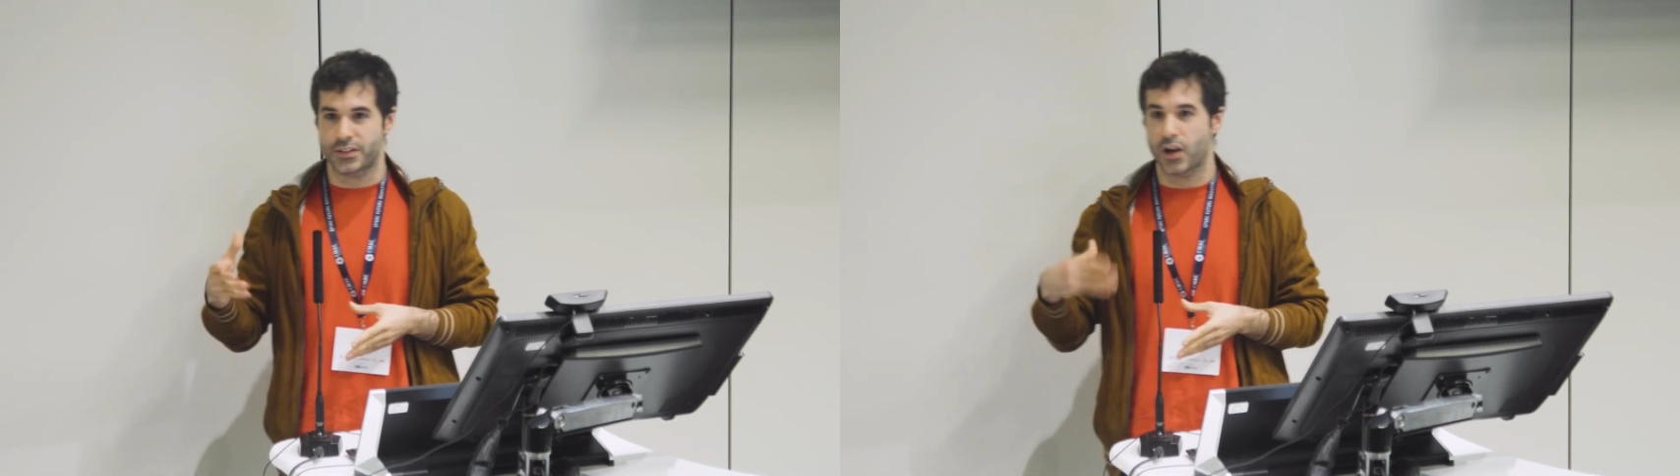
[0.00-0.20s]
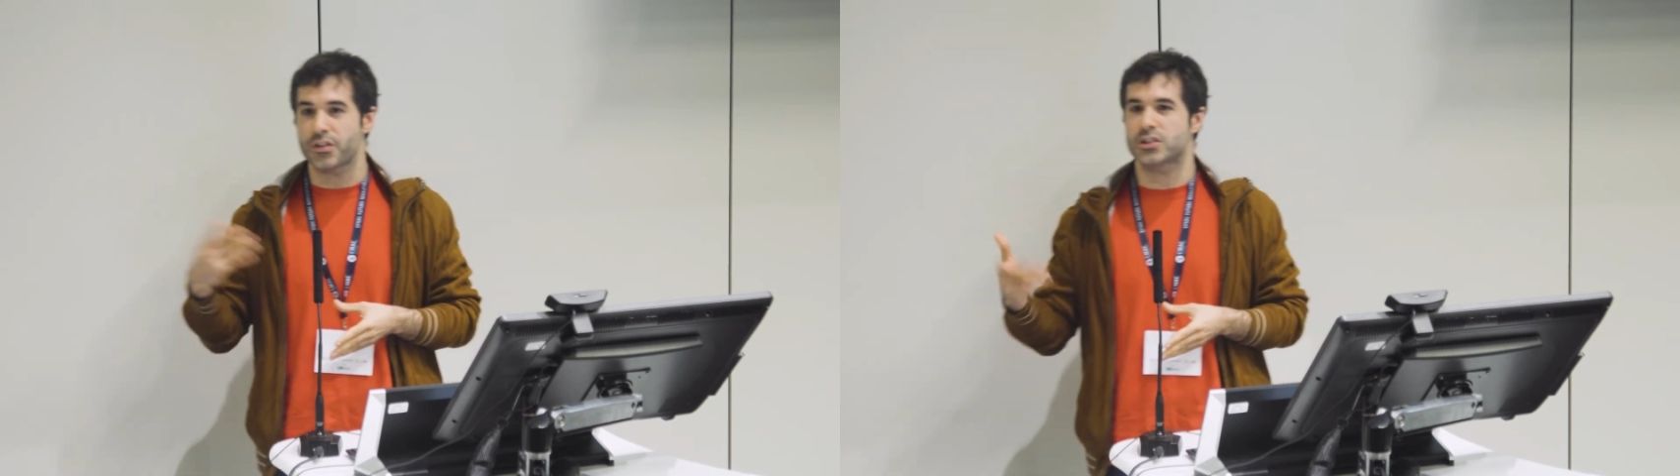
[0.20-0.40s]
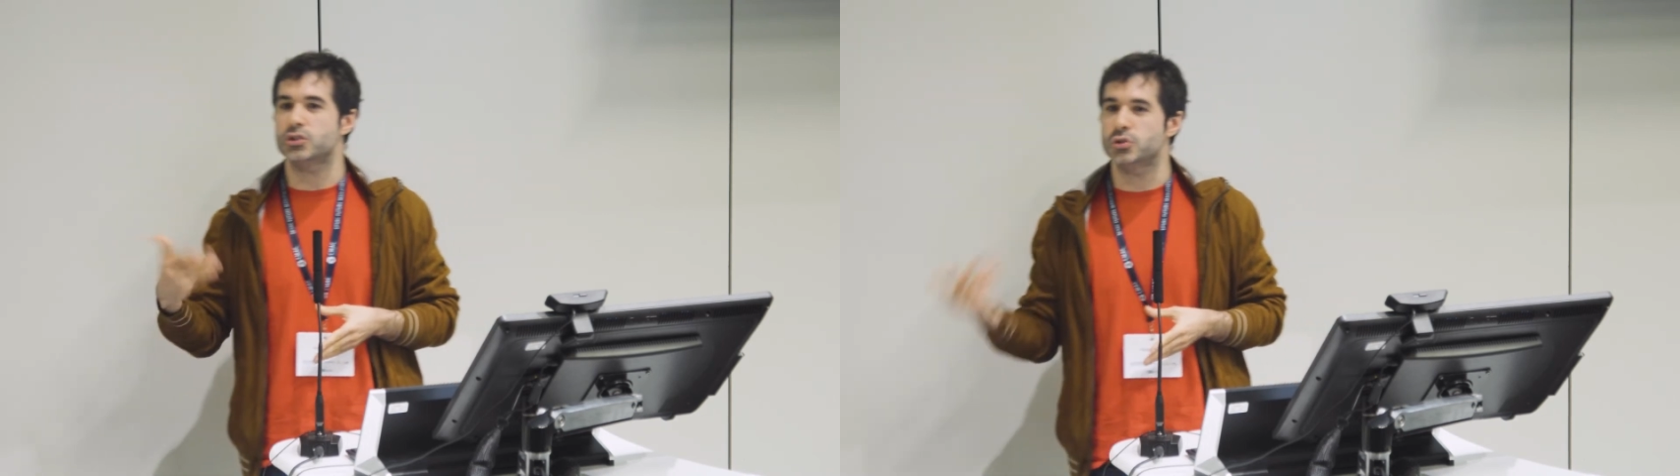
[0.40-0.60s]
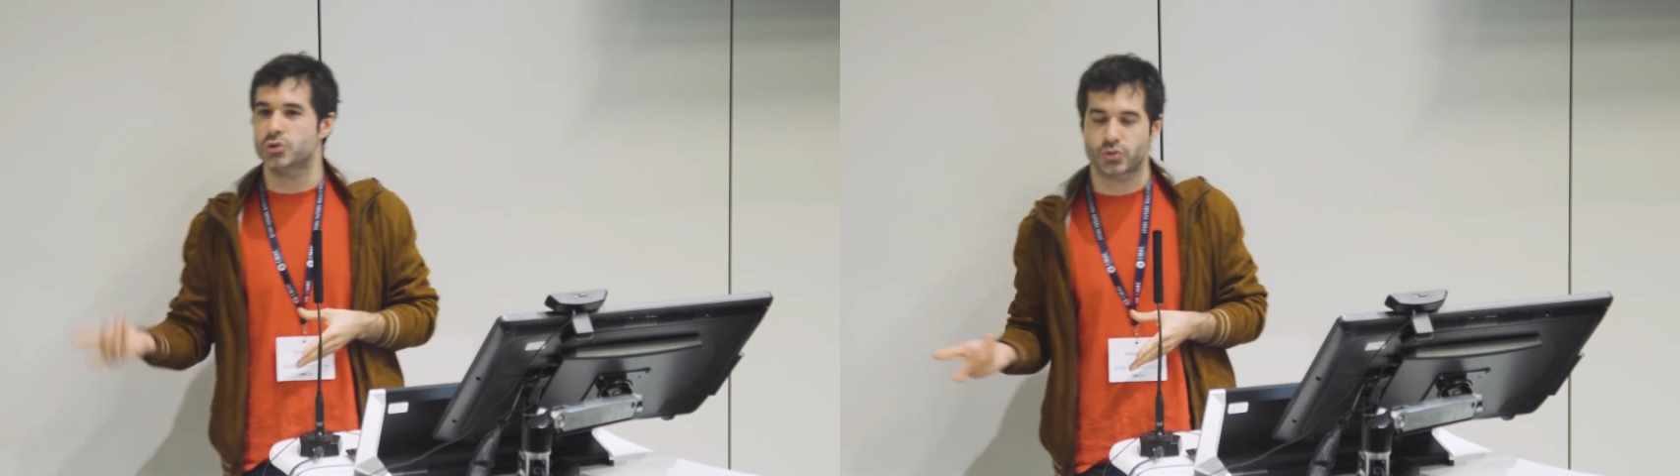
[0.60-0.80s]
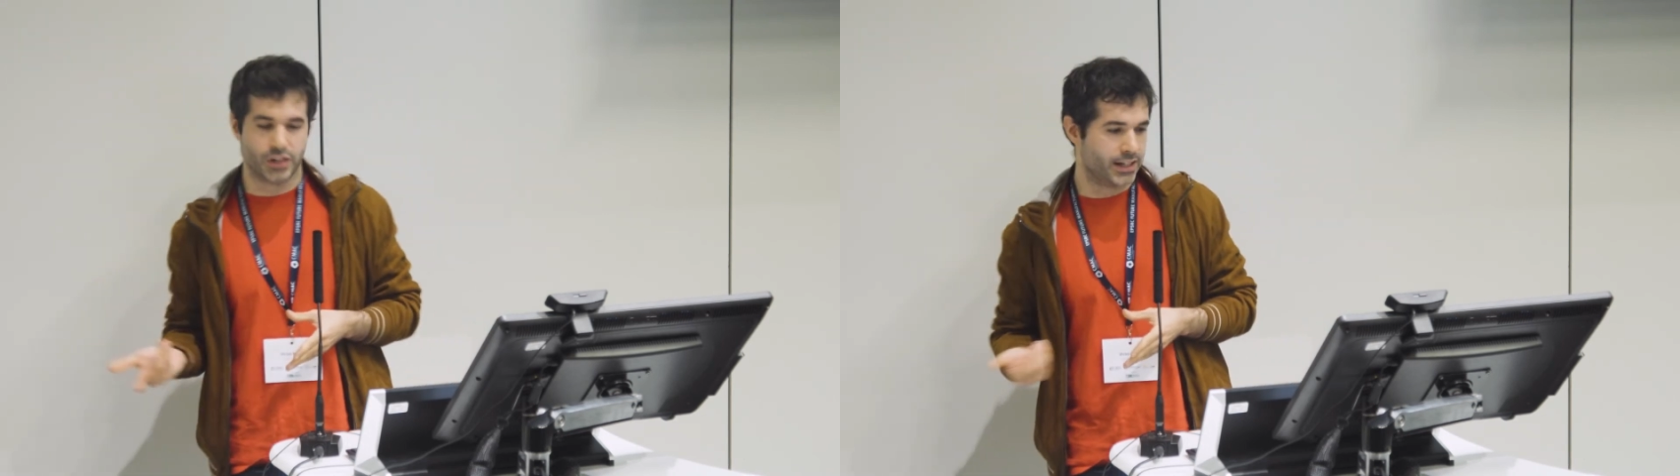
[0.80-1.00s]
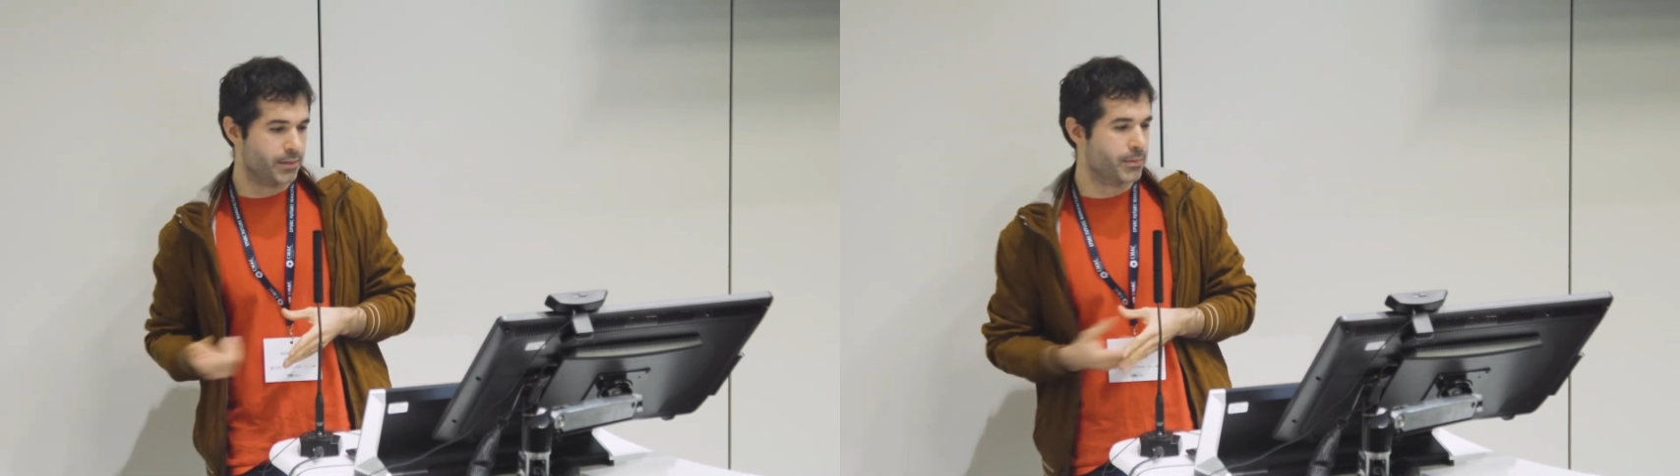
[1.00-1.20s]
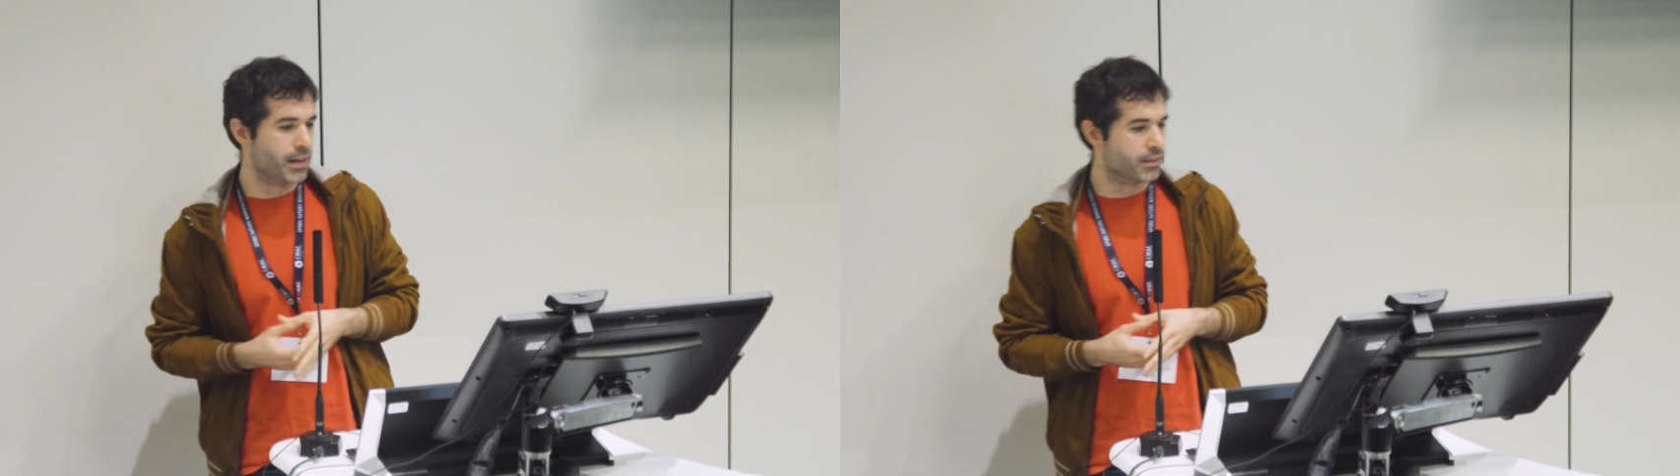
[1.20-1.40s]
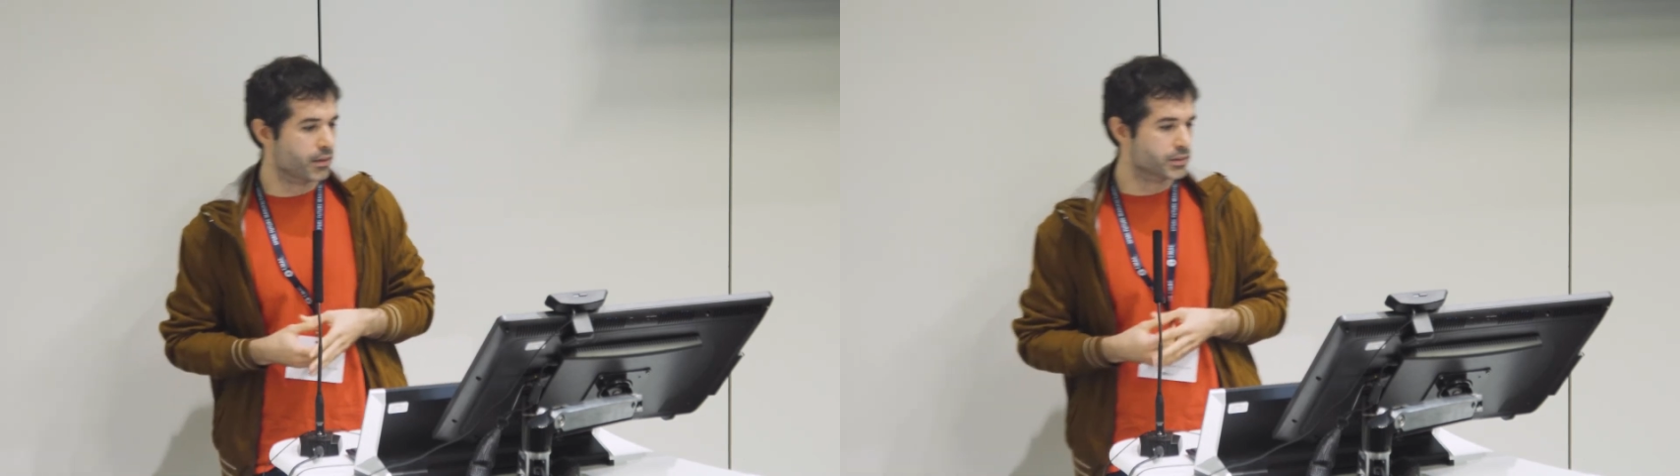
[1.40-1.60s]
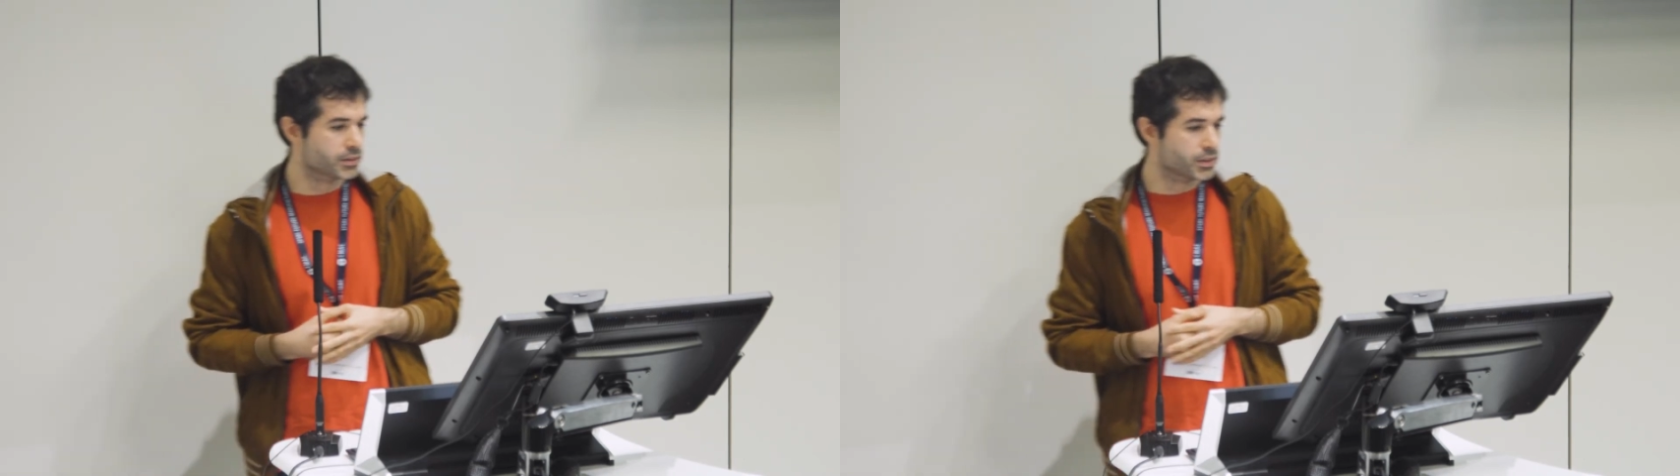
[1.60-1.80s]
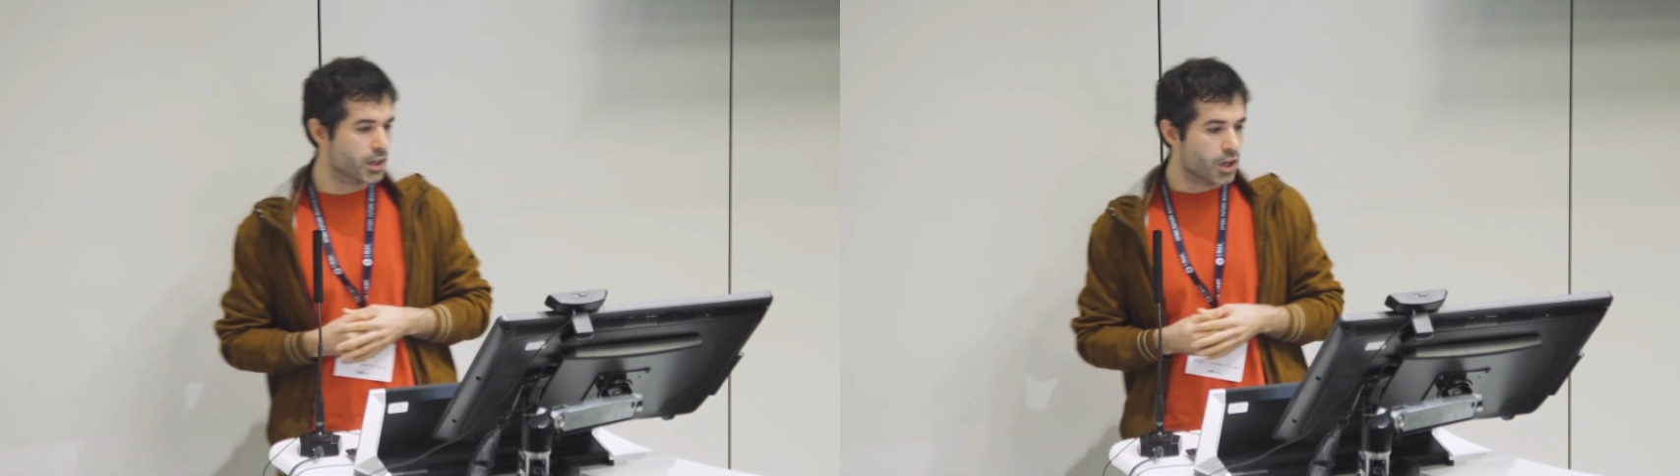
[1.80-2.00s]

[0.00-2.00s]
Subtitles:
other 2 training methods.